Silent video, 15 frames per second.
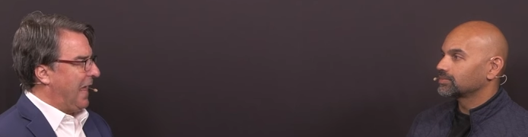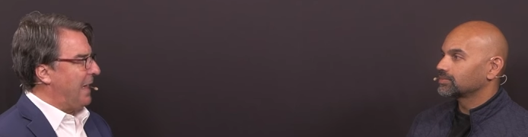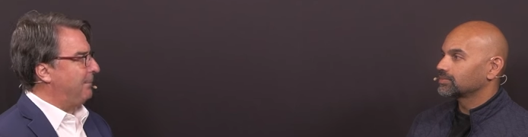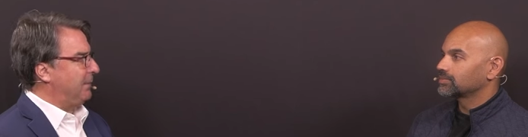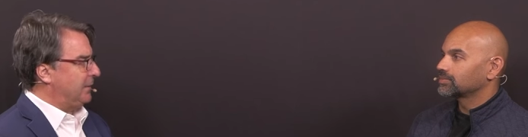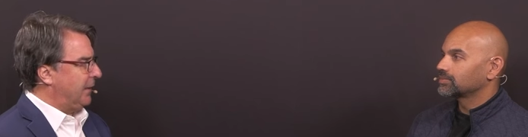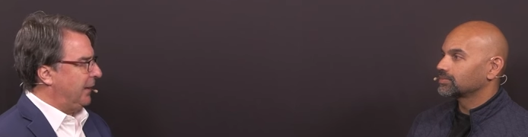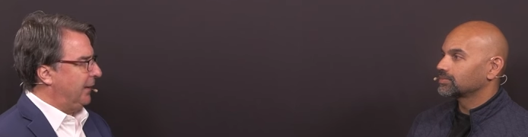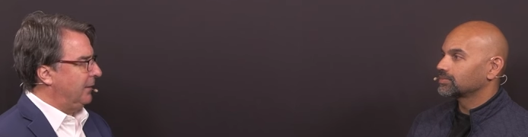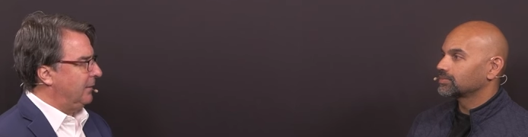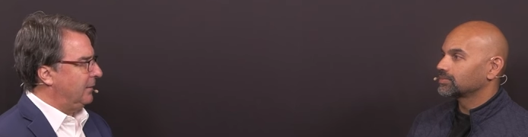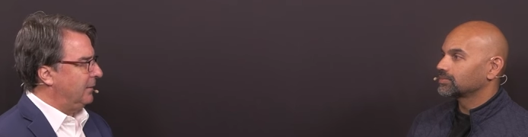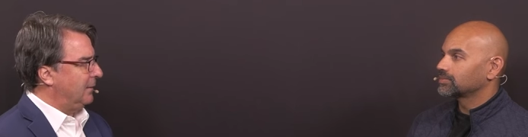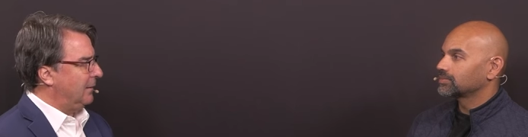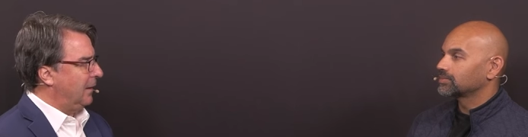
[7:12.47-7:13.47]
Speaker 1: appetite
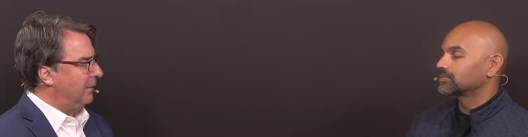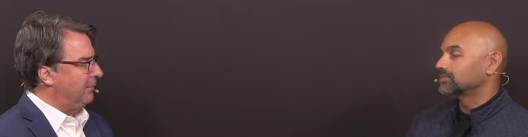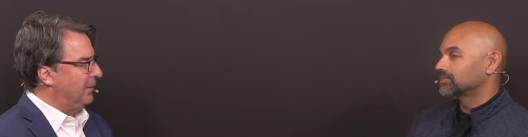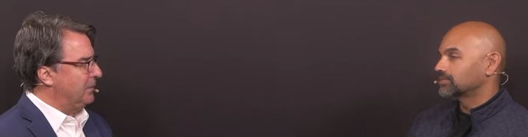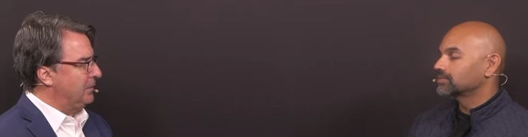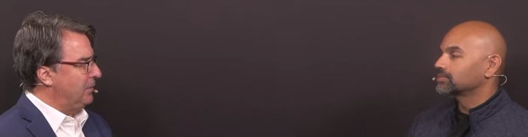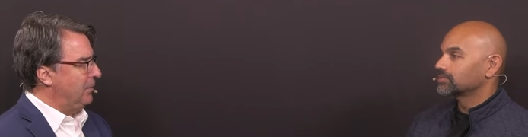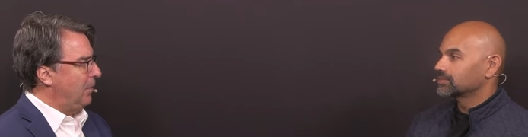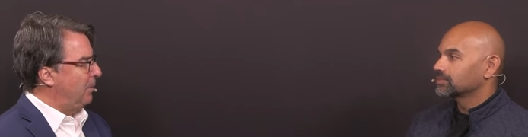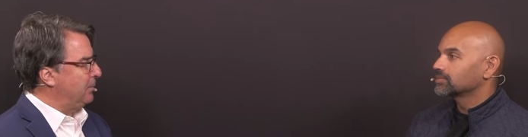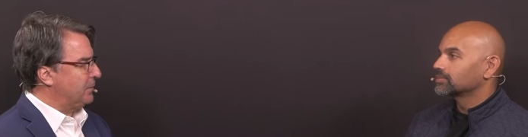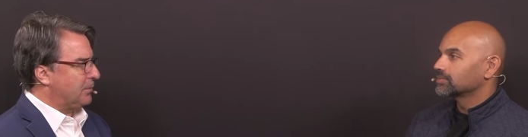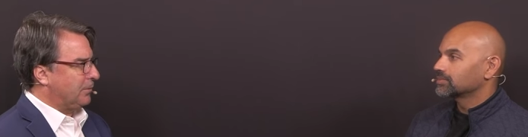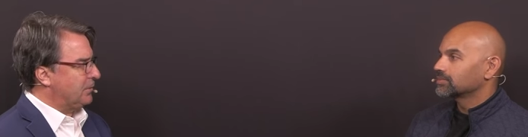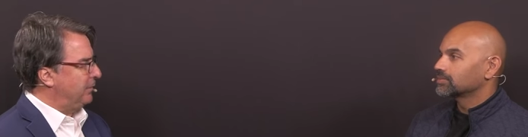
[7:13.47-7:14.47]
of these new
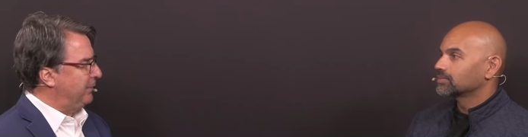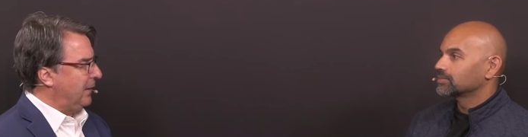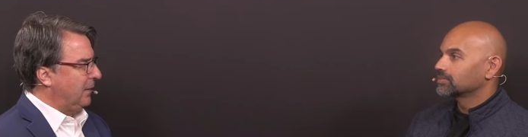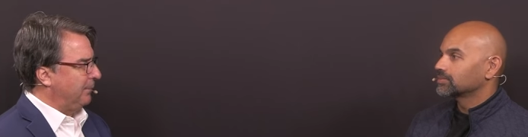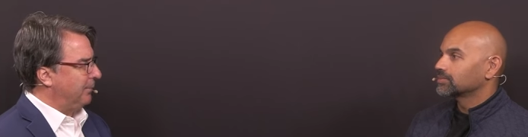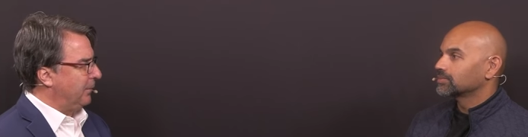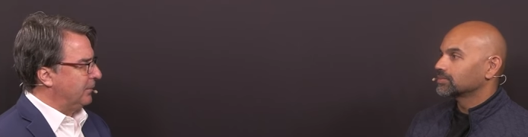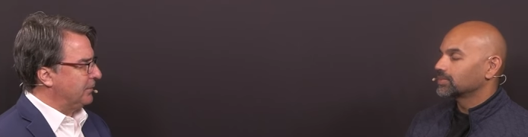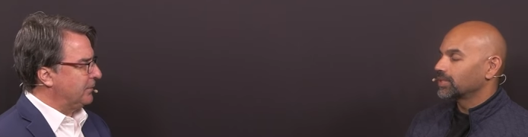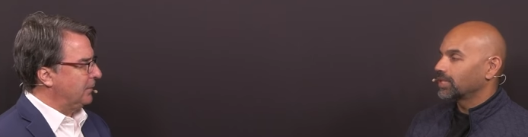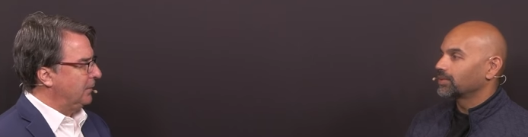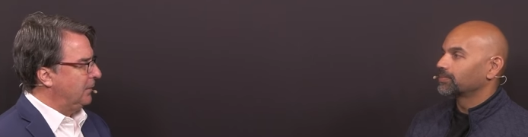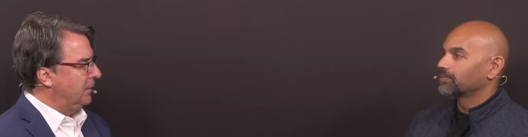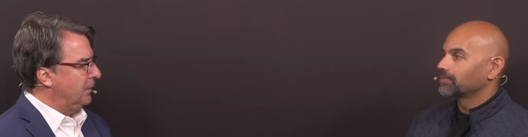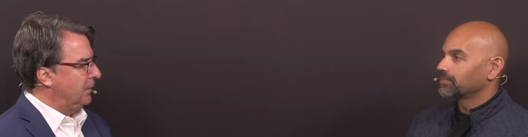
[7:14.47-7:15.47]
open source developers,
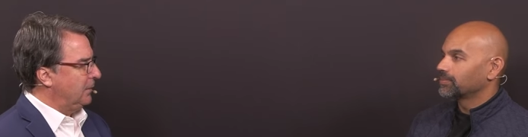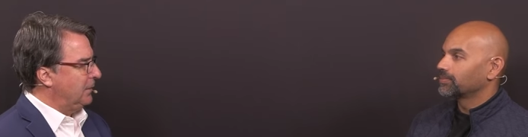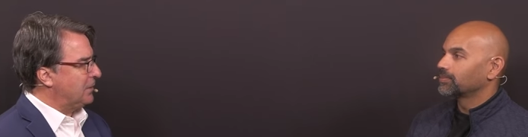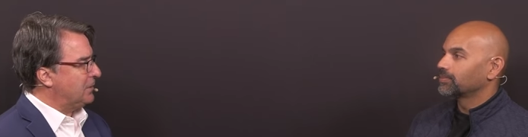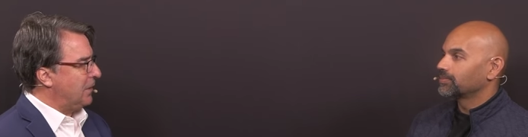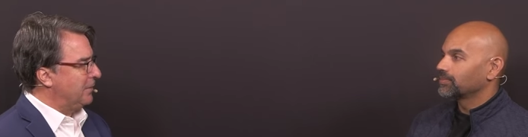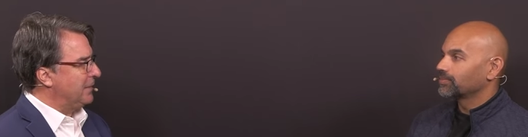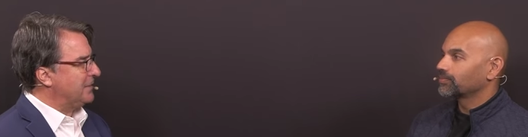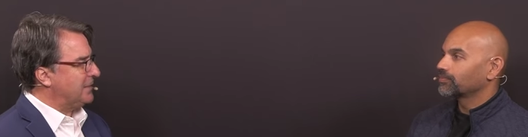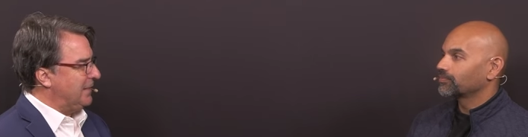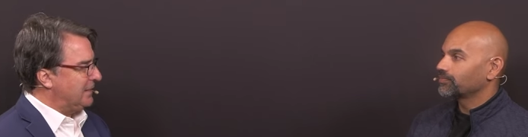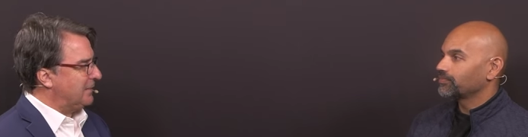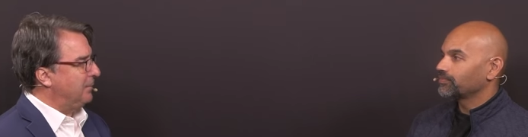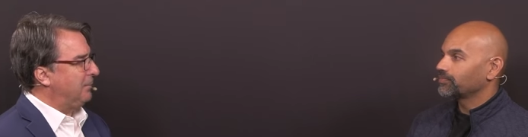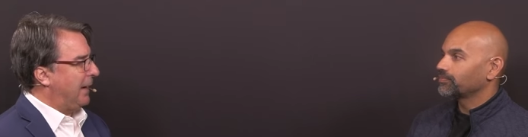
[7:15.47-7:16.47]
you're starting to
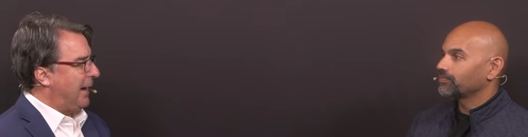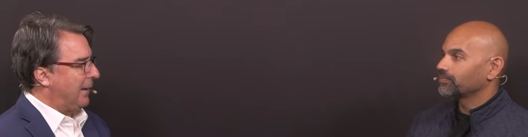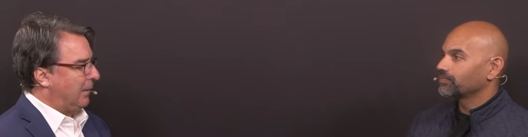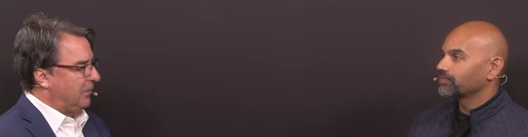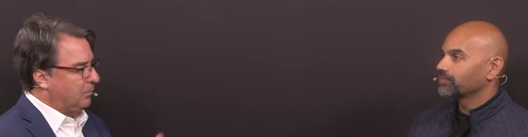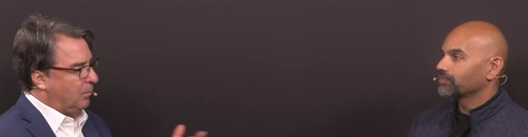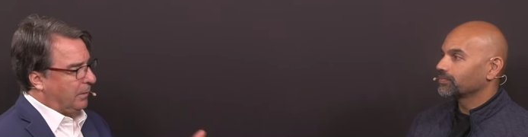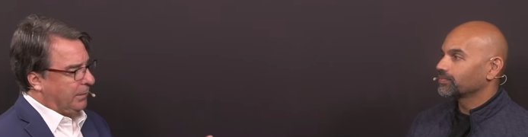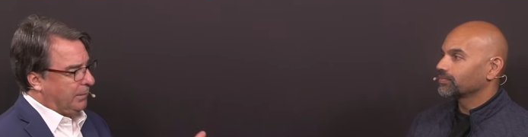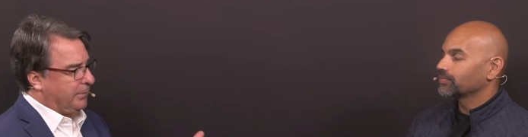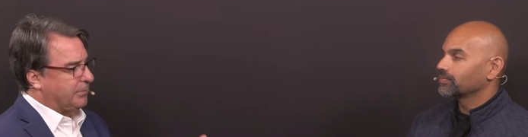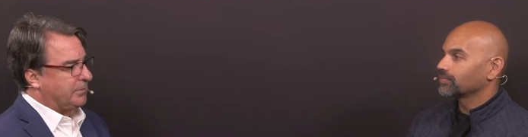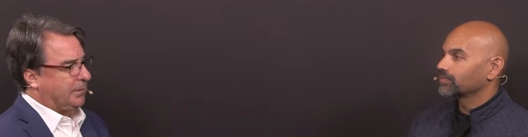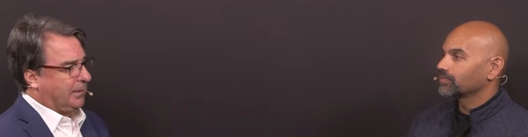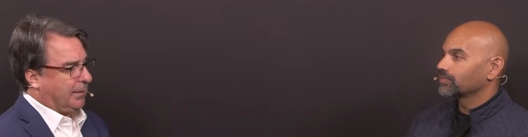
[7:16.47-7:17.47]
see some patterns. What are
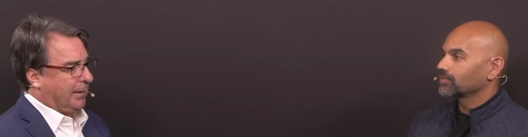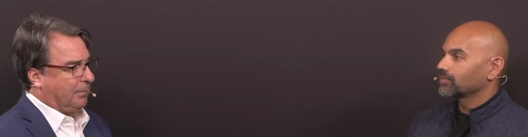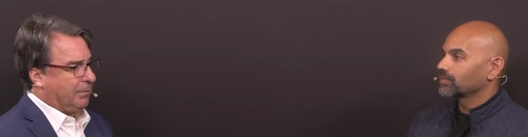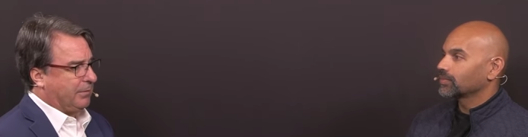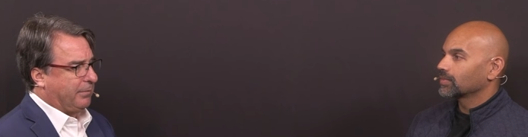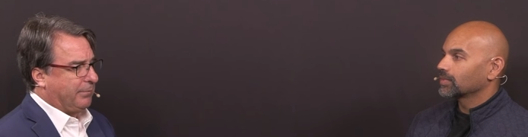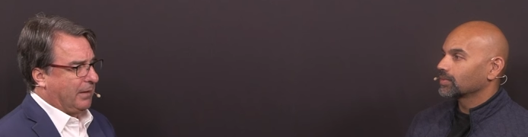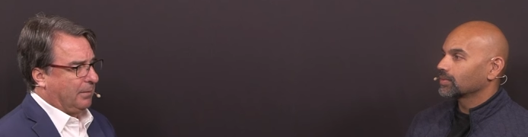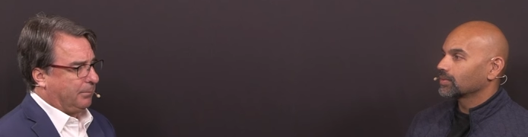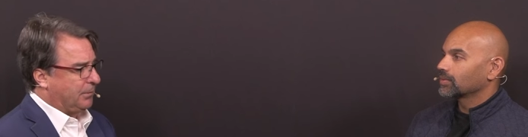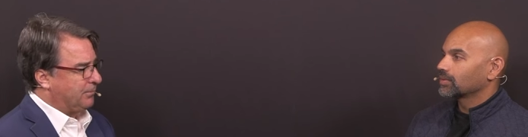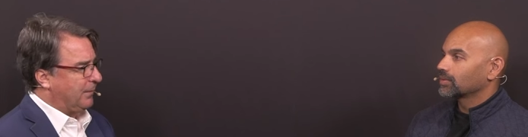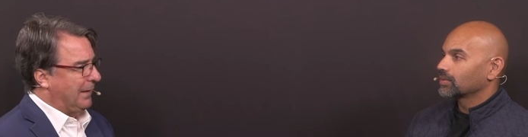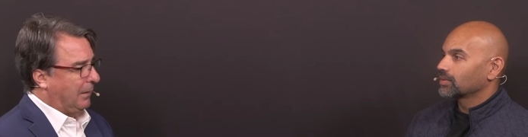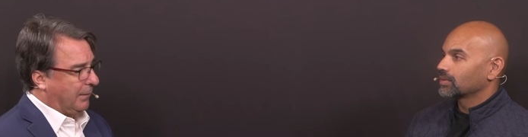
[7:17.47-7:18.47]
you seeing with
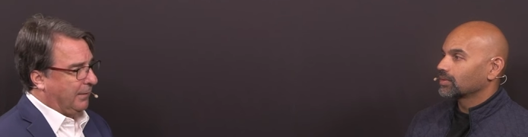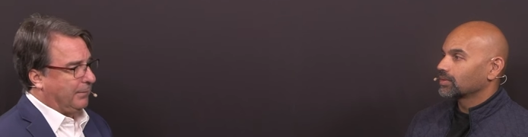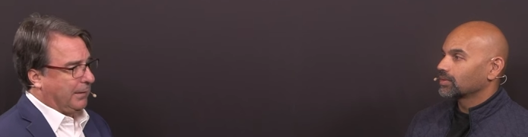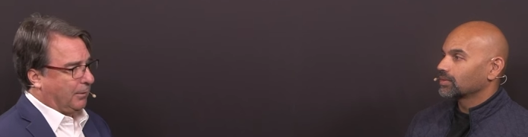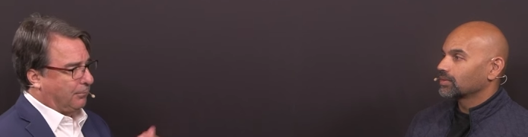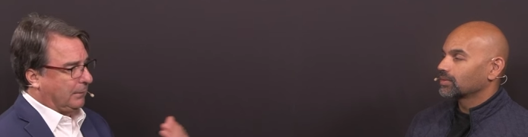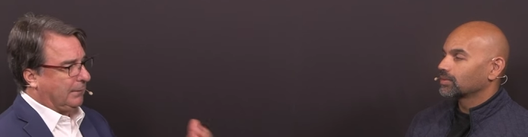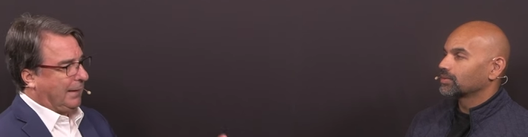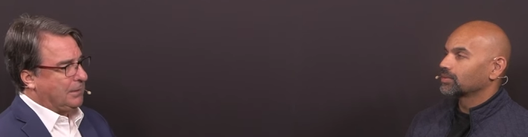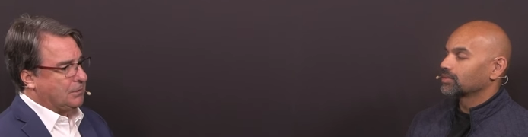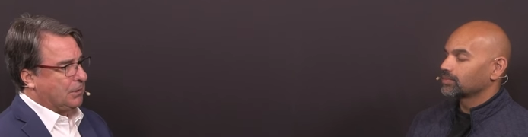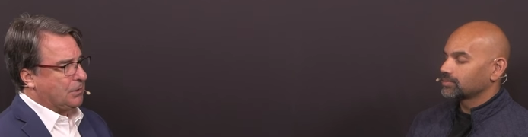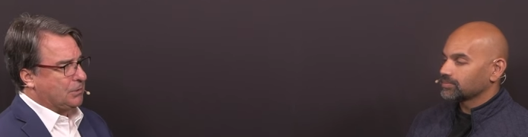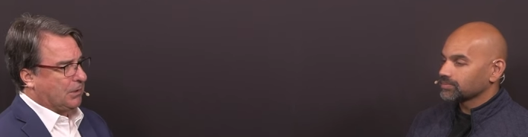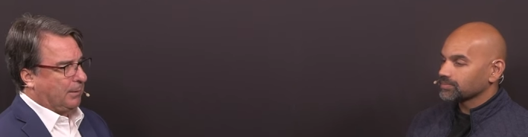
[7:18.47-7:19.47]
developers right now and their
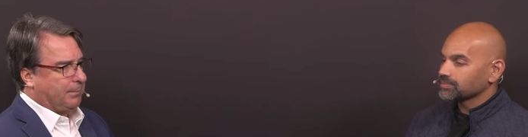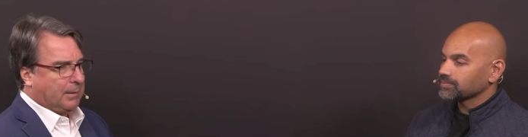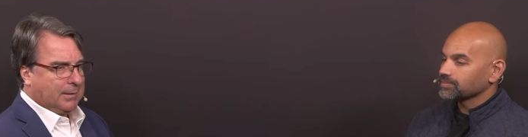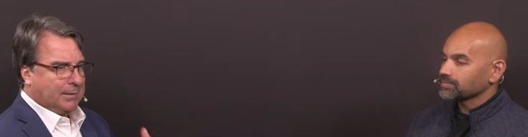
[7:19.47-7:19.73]
relationship?